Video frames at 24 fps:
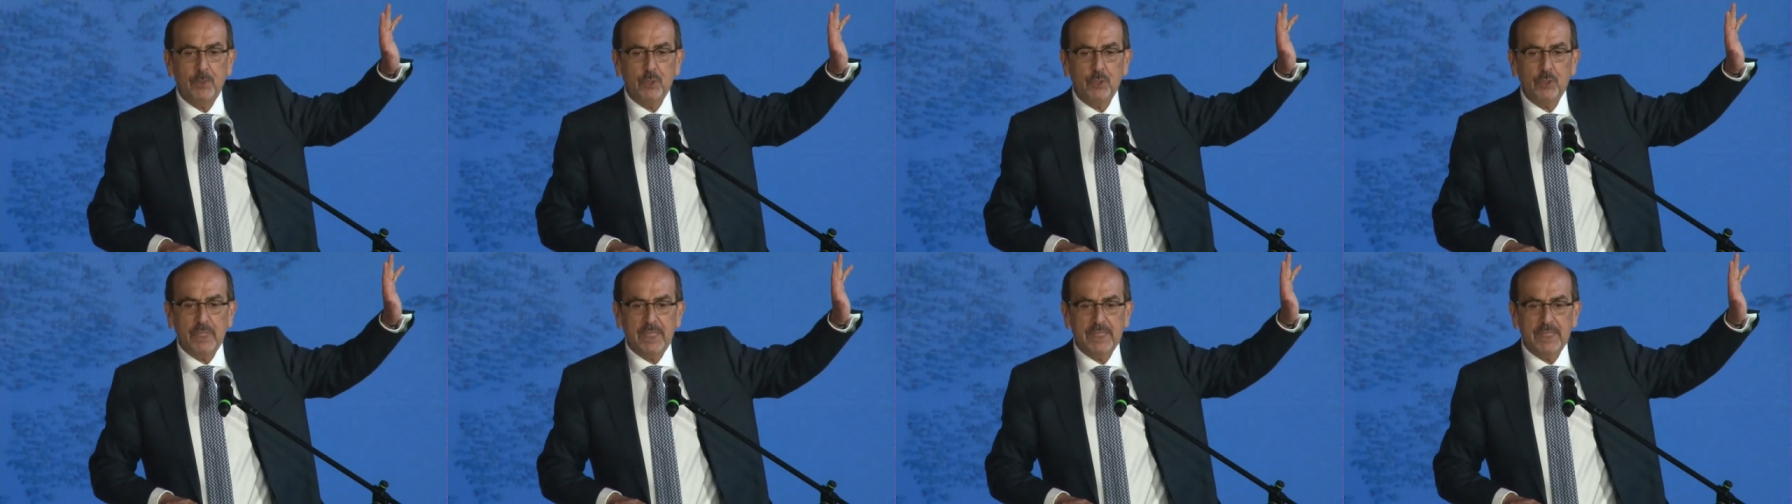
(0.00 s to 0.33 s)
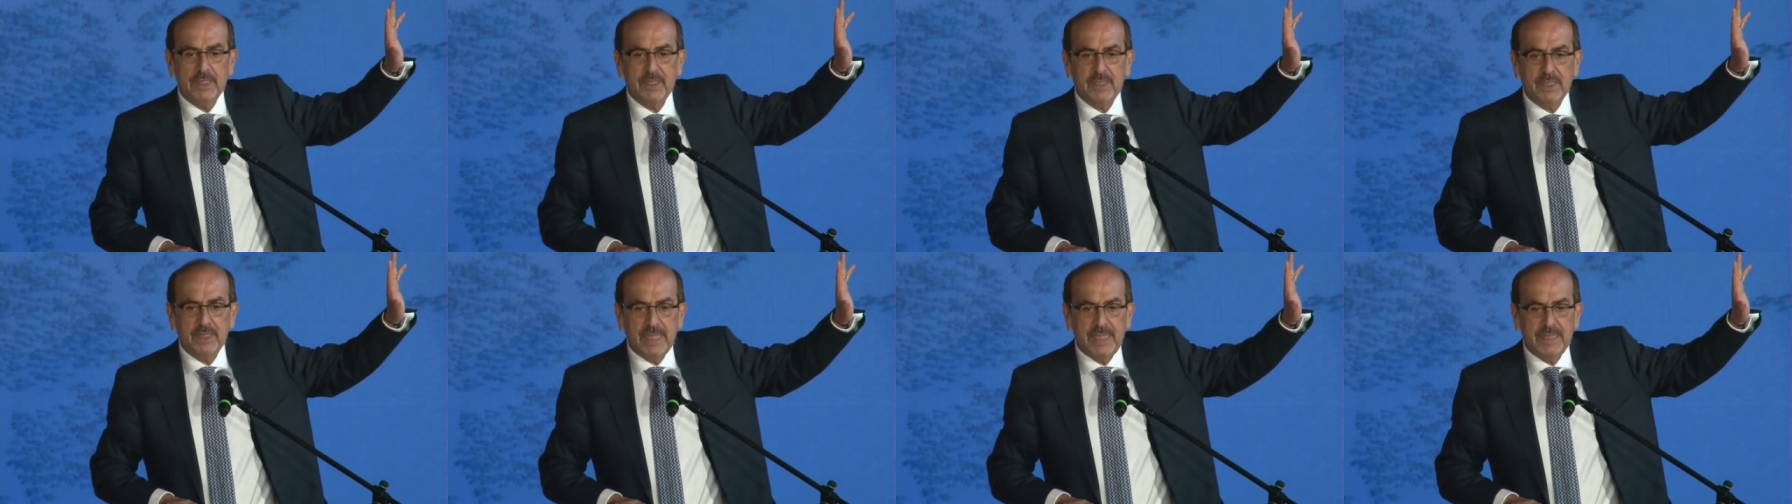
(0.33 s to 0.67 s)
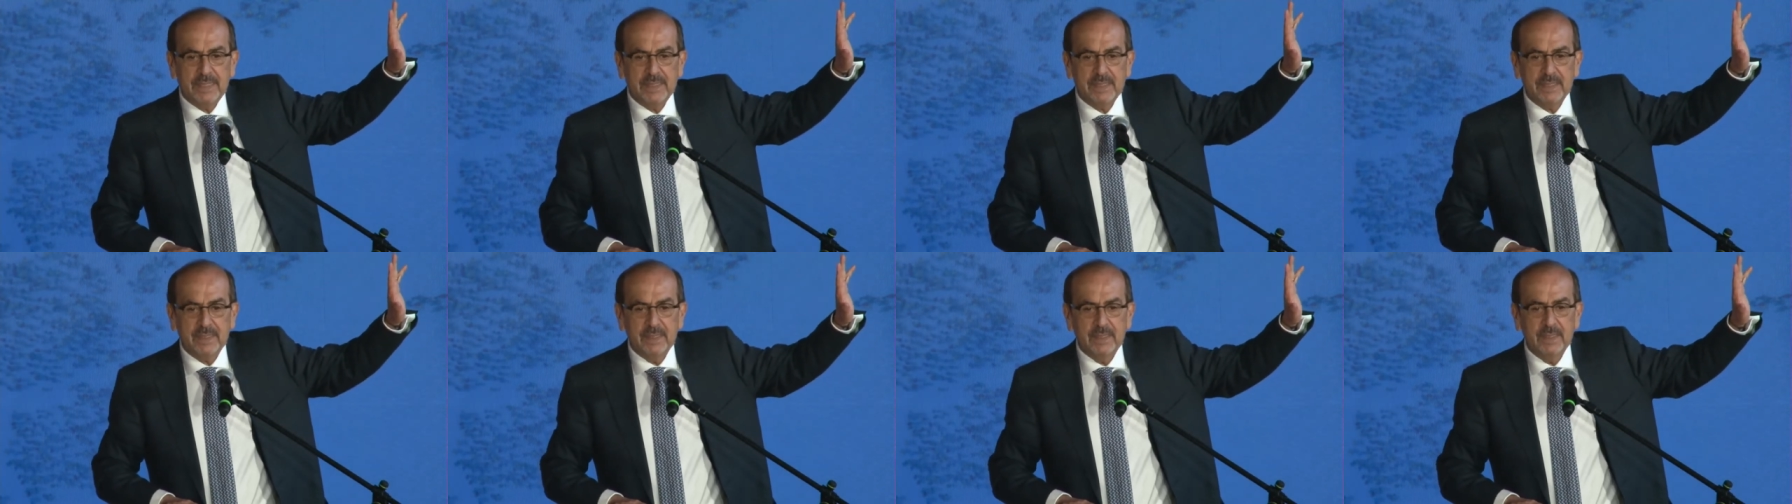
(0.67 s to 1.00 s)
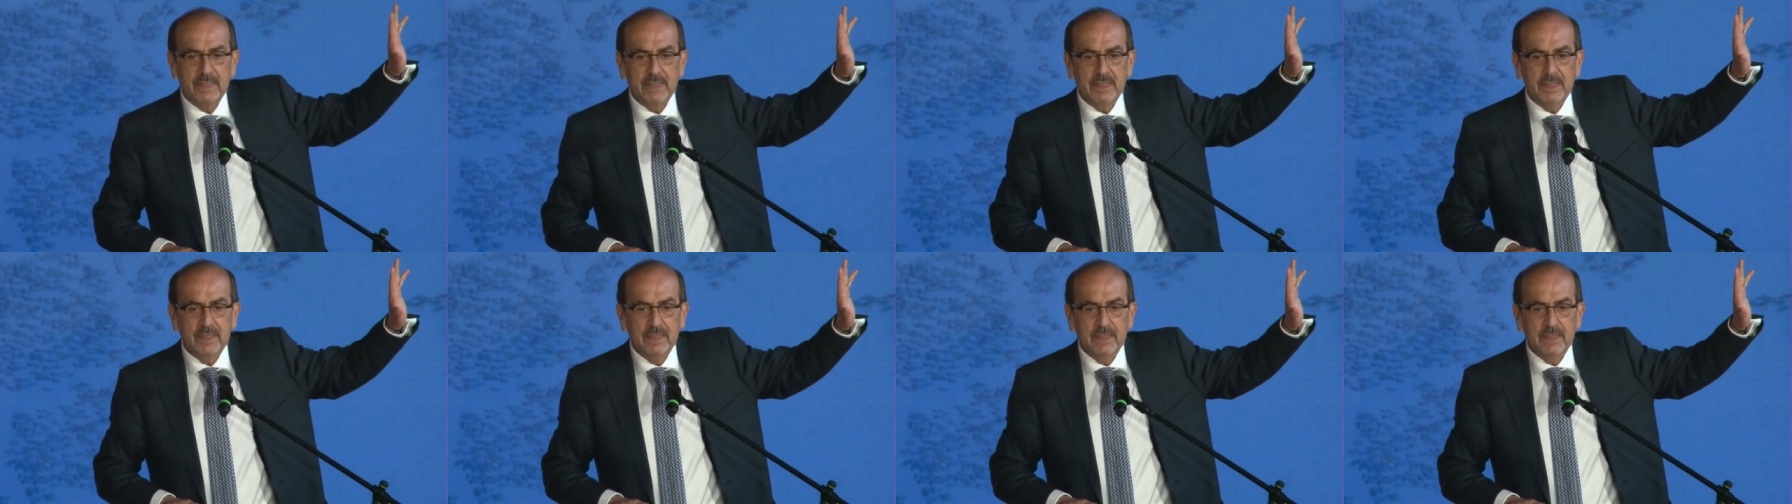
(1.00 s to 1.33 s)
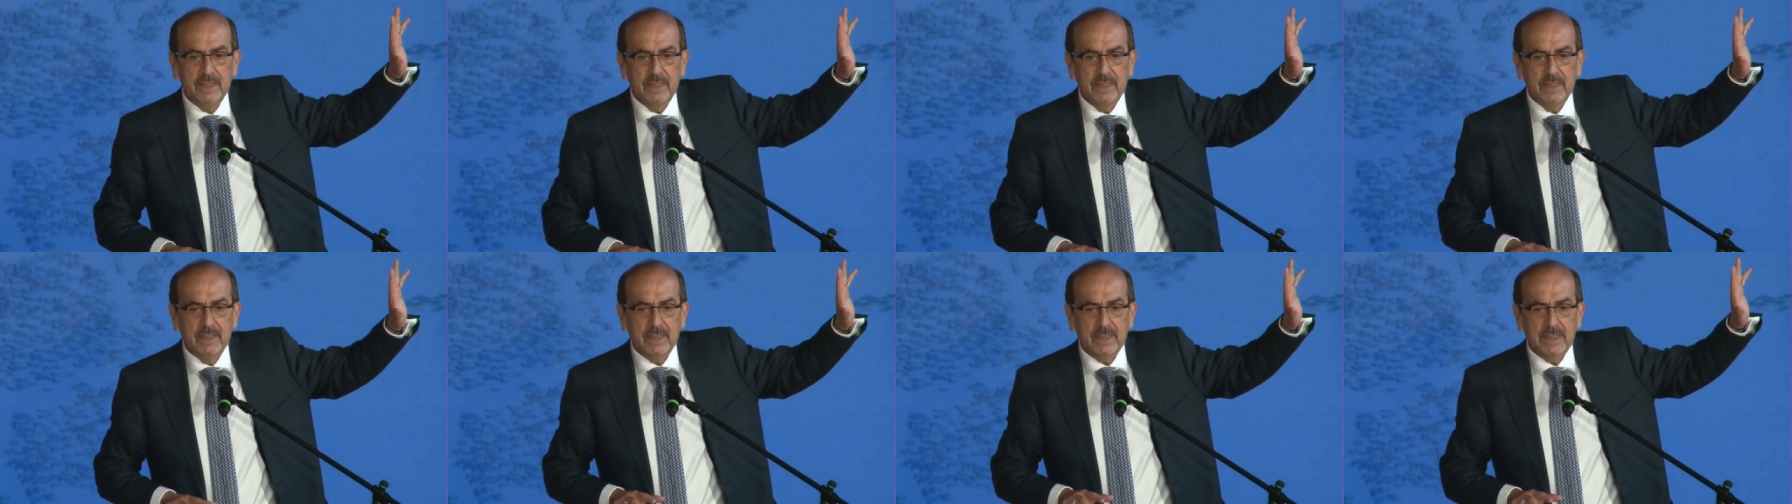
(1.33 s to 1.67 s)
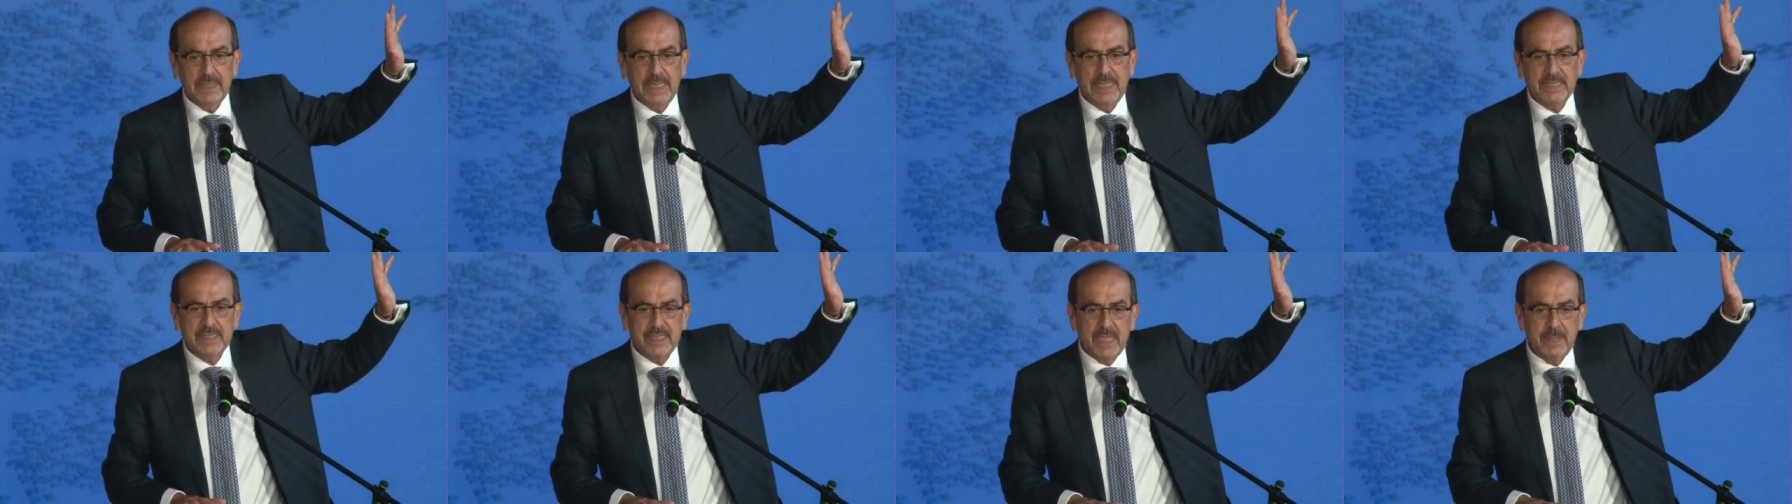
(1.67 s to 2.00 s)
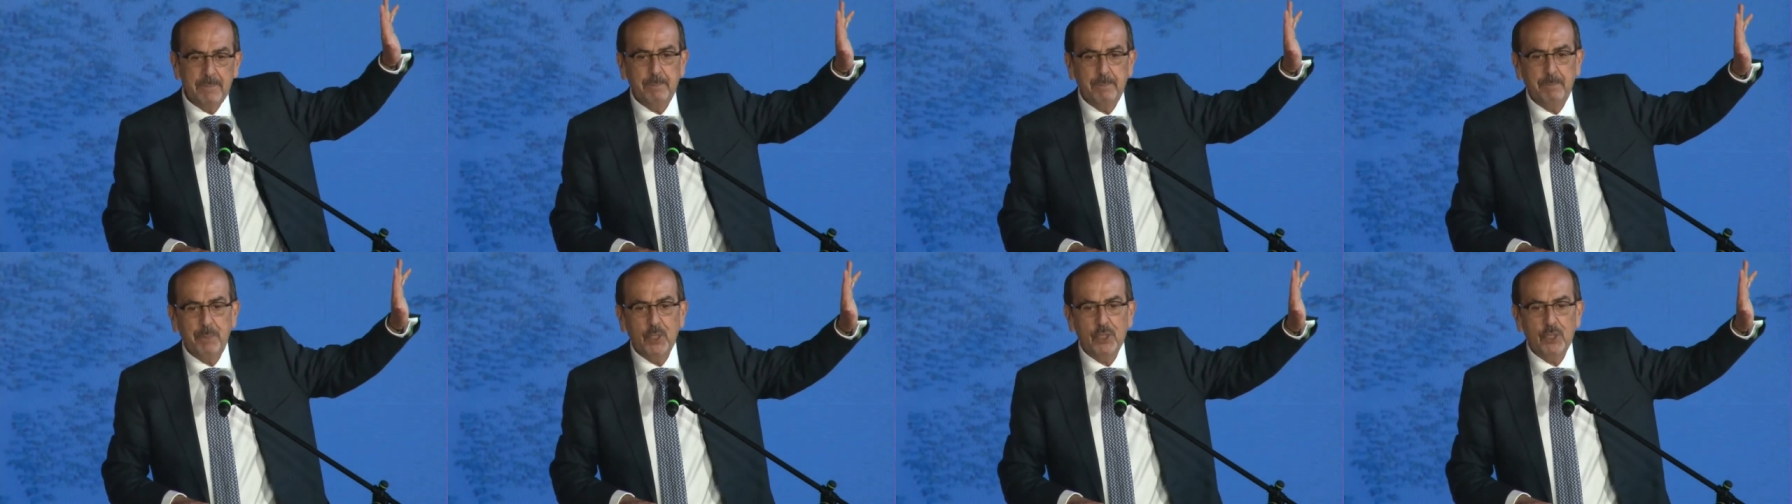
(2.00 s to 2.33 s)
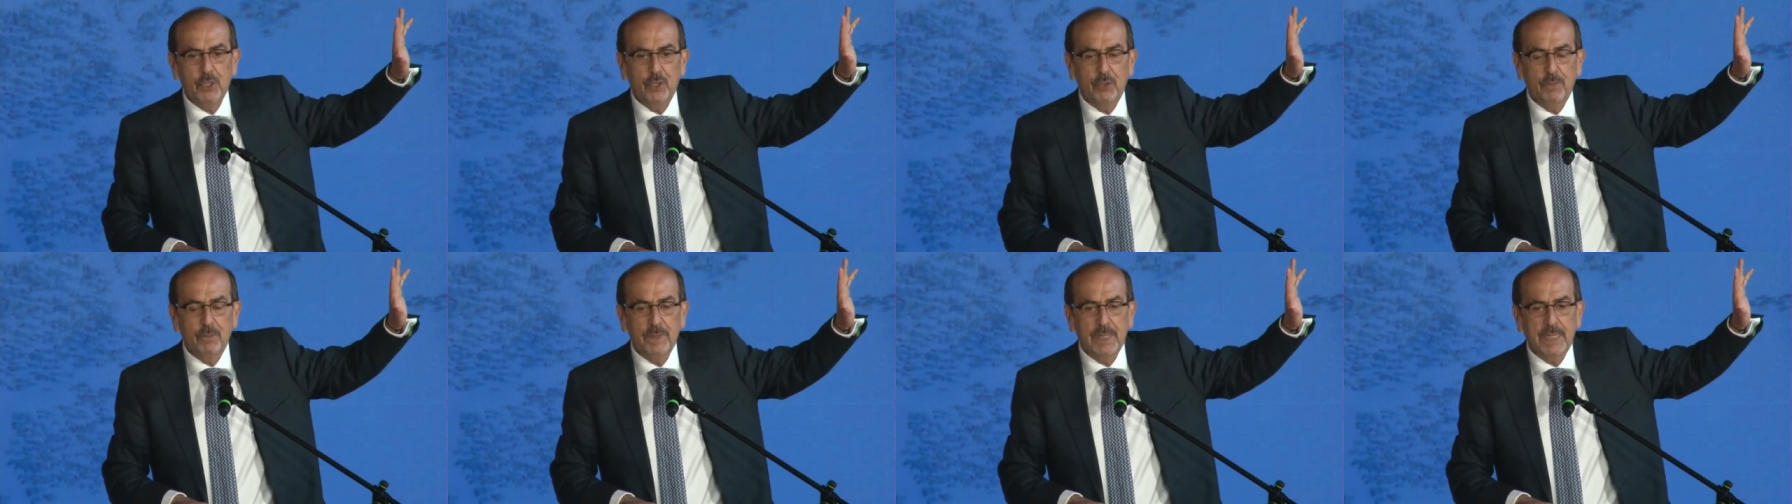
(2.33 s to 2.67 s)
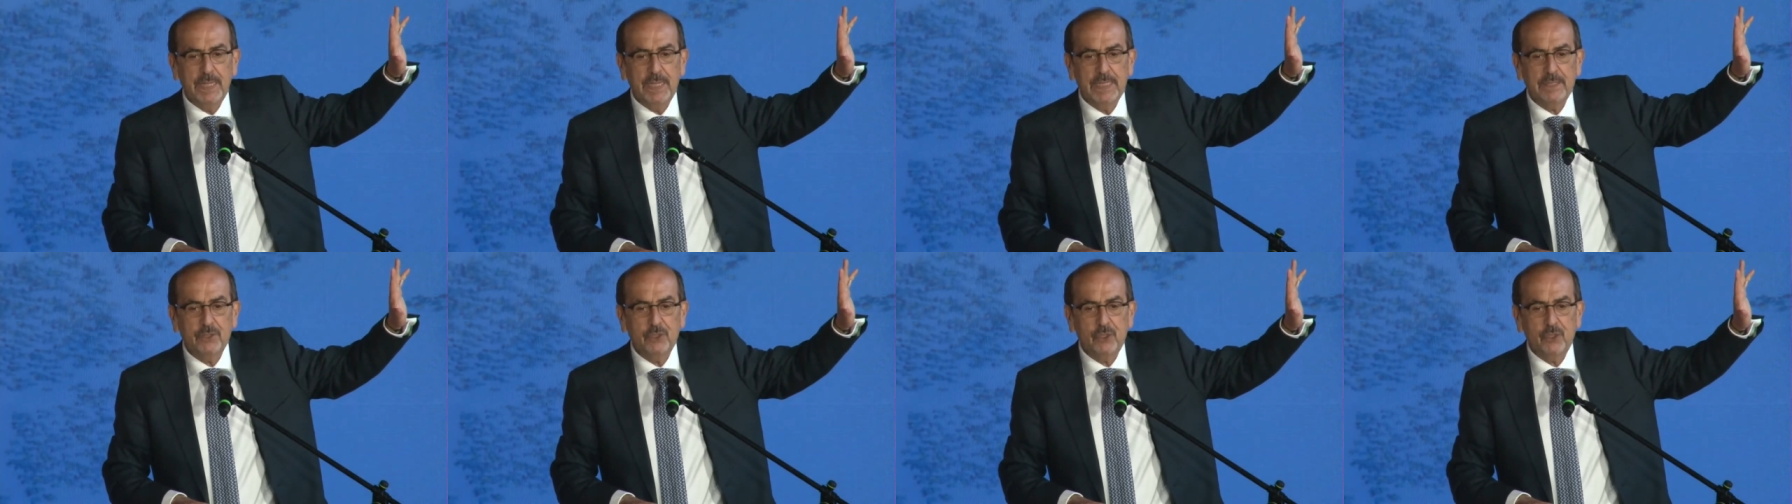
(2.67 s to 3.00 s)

So, on the one hand, we have potestas,